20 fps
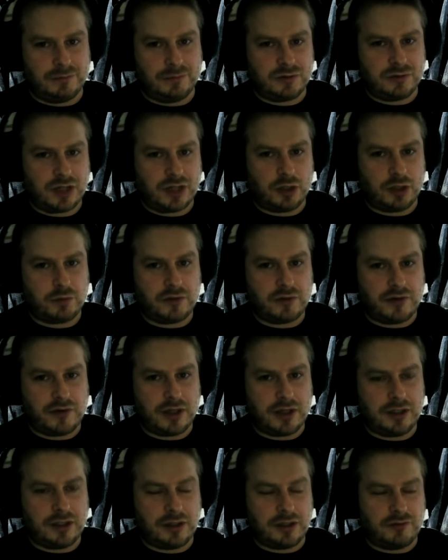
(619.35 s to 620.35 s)
try to
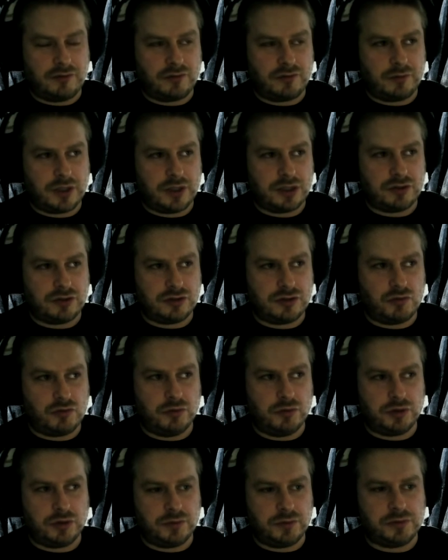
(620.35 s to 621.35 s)
provide that information through
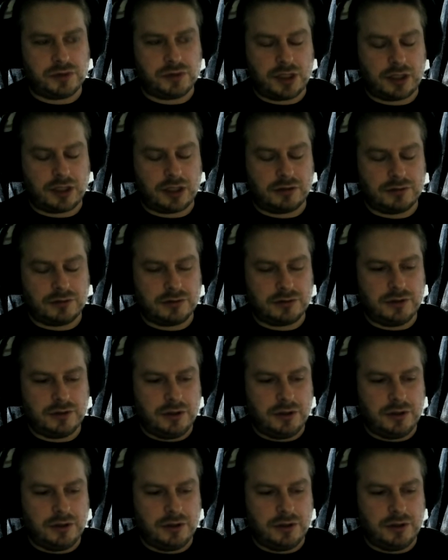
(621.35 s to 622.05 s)
multiple channels